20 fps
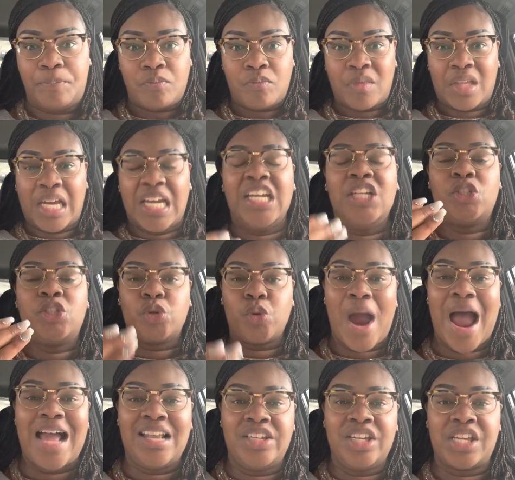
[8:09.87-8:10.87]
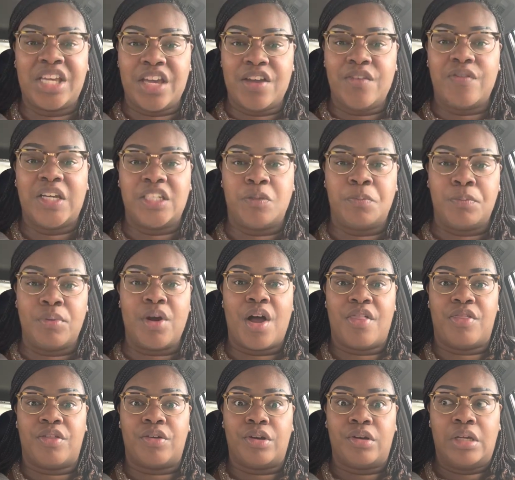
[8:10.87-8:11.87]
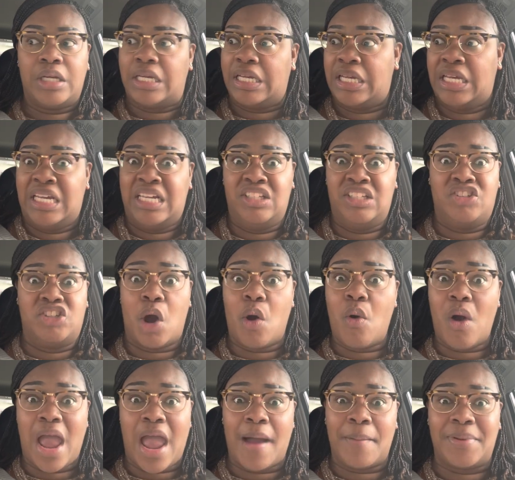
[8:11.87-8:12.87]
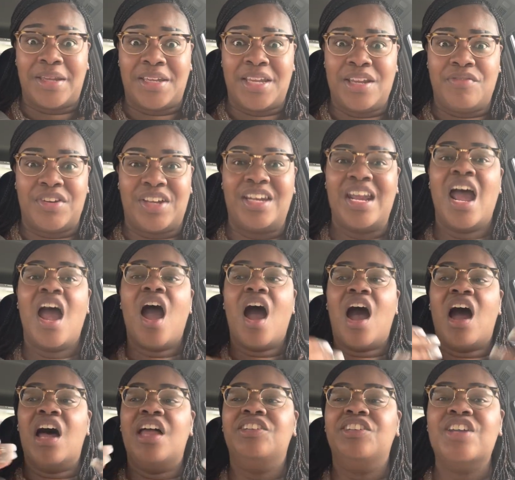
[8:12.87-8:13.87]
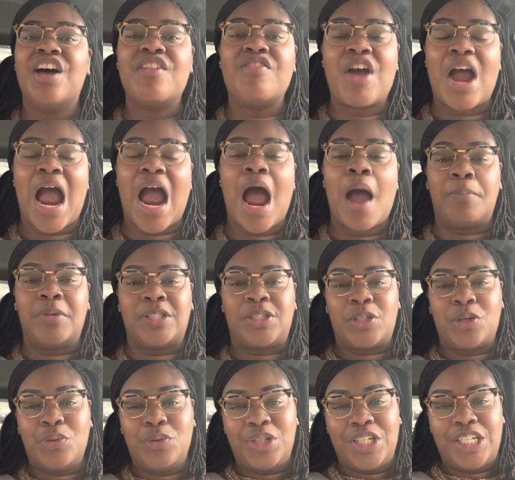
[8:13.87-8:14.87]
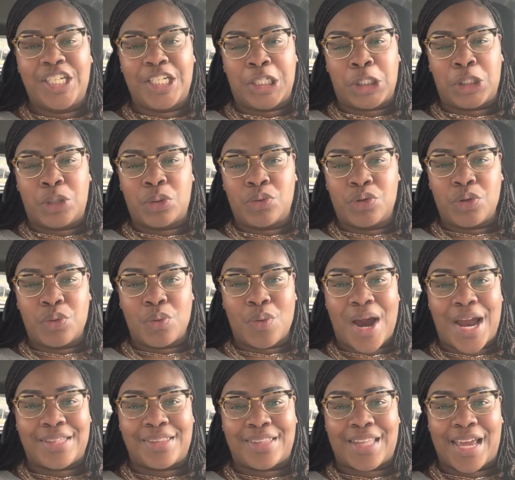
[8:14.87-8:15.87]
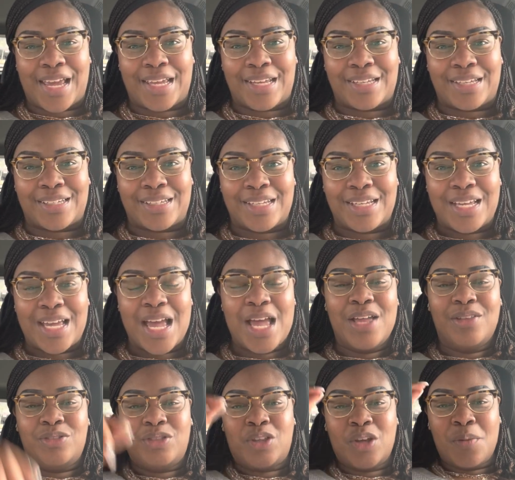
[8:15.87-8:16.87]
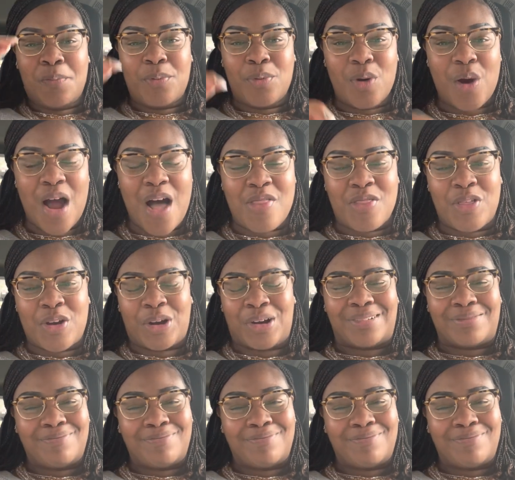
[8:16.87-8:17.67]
he tried to give his brother, and Joab even, another opportunity to do the right thing. The brother,